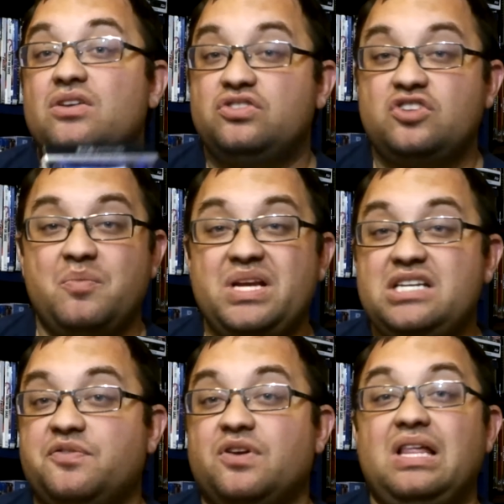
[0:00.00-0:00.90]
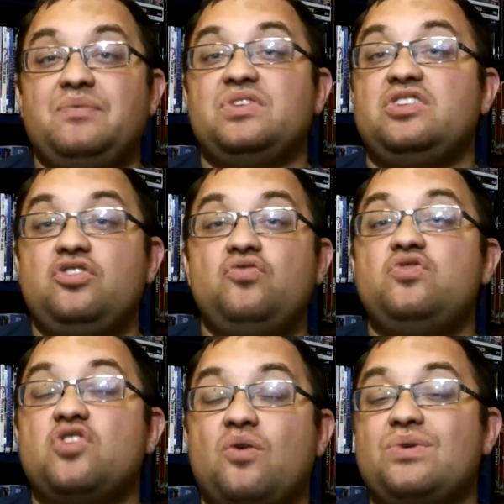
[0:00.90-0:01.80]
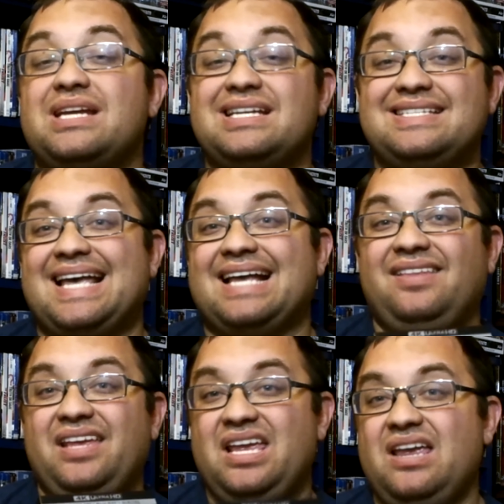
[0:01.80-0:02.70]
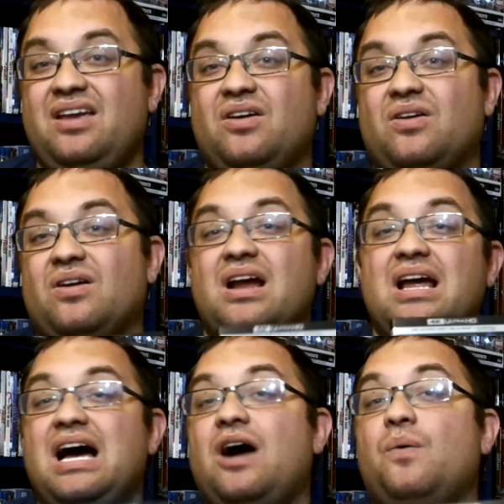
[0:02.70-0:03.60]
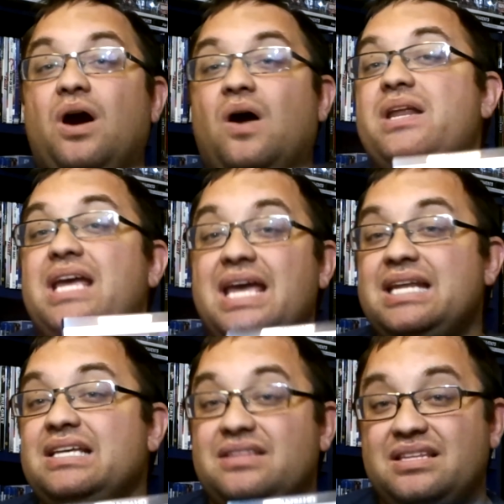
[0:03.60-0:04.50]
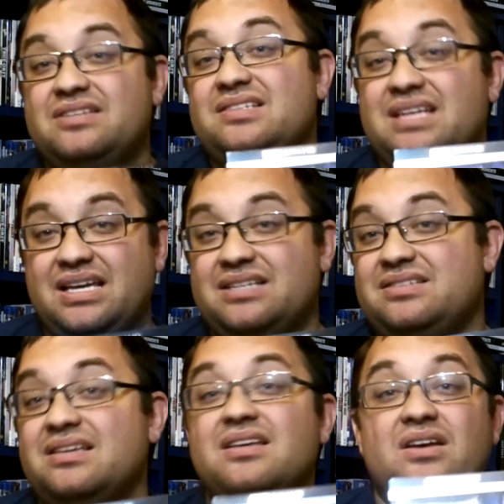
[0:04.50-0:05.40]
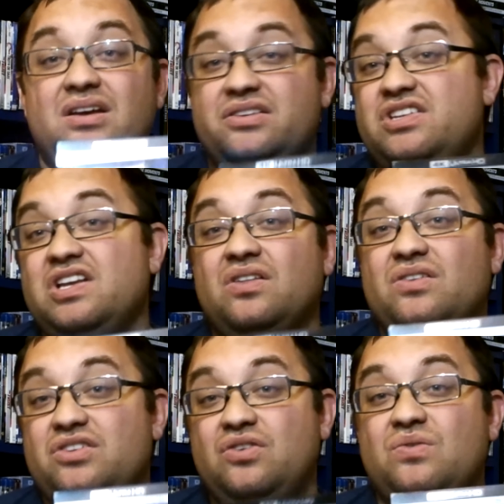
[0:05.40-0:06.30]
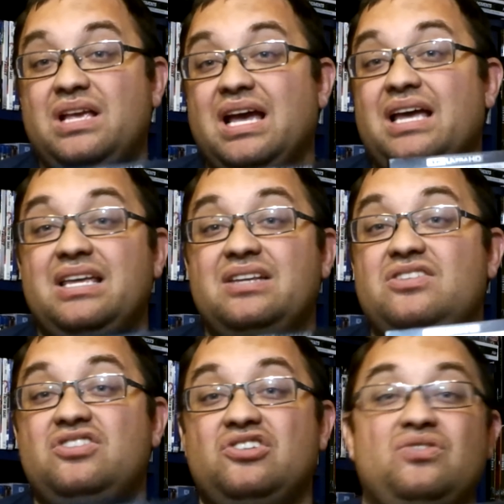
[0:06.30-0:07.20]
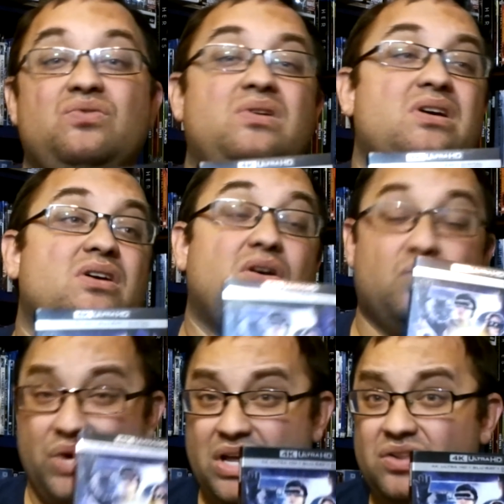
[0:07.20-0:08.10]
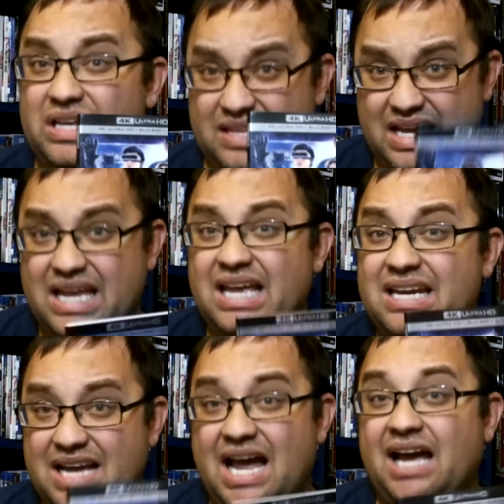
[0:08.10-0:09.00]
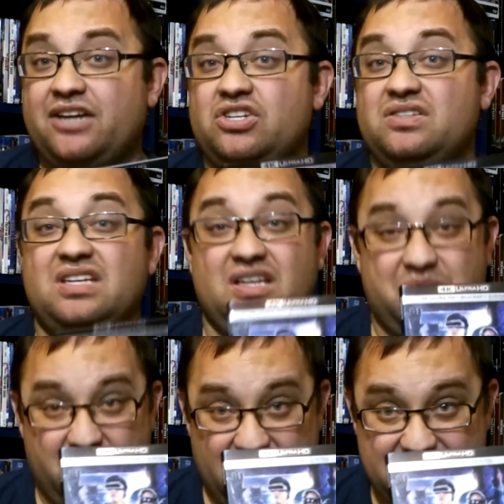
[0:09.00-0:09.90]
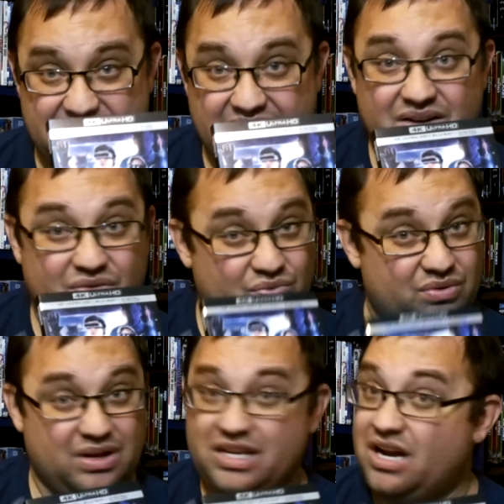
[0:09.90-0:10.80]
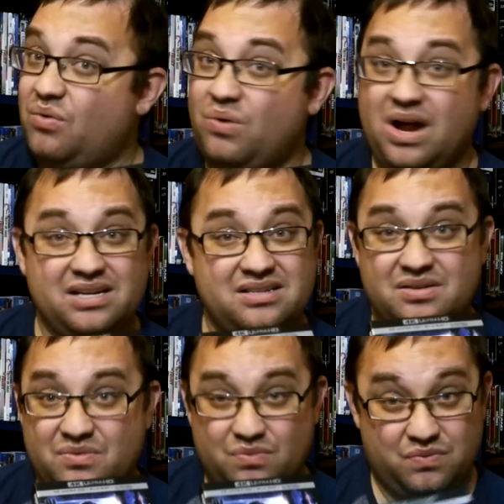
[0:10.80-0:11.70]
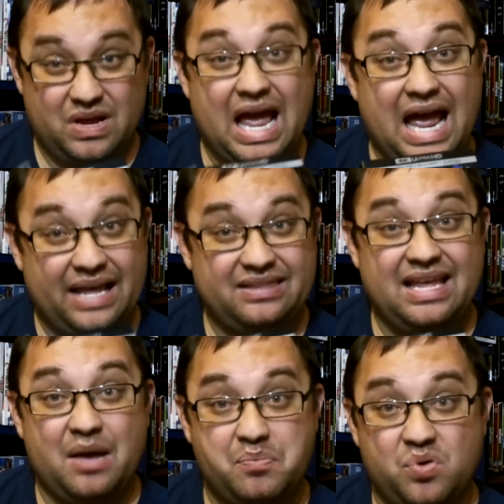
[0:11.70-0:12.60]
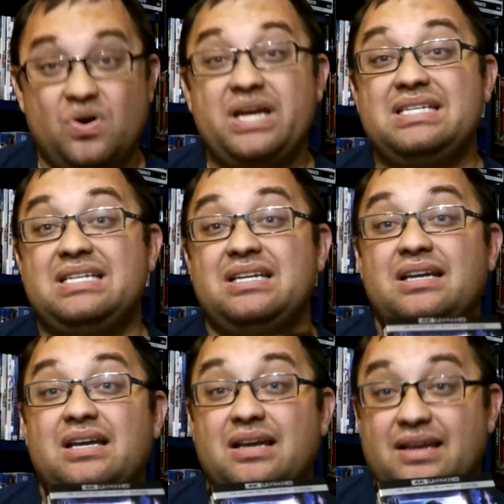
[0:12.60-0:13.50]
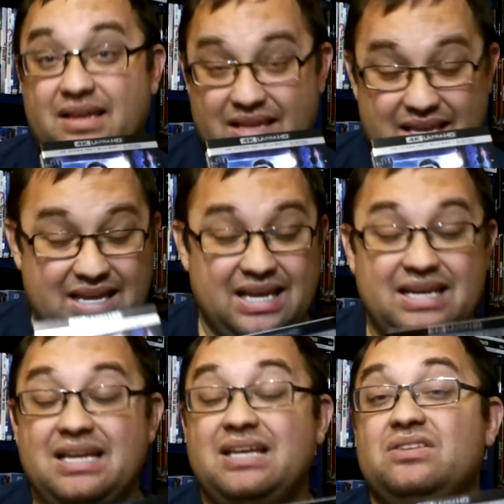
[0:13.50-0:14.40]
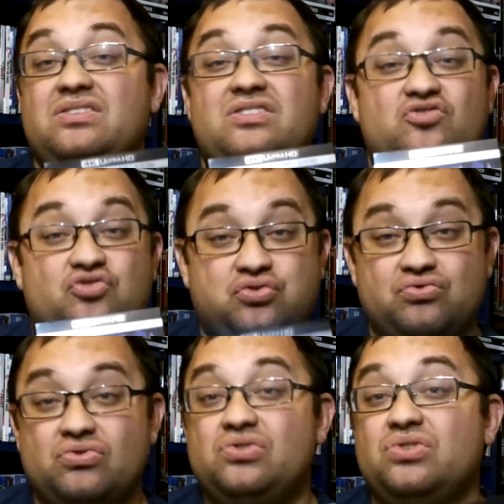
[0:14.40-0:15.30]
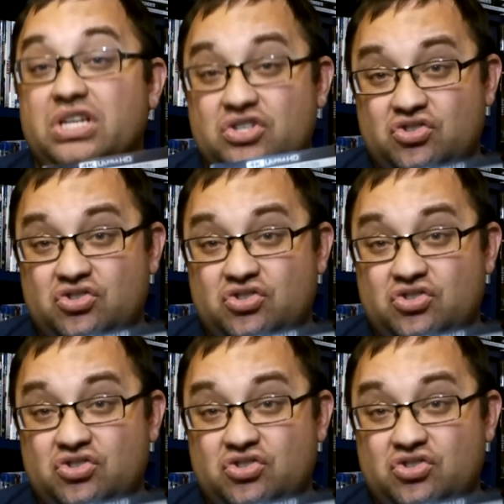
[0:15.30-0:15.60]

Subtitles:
so many different levels. You don't exactly hear how hard hitting this hits until you get into really the end action scene. But you know what? At that point, it is truly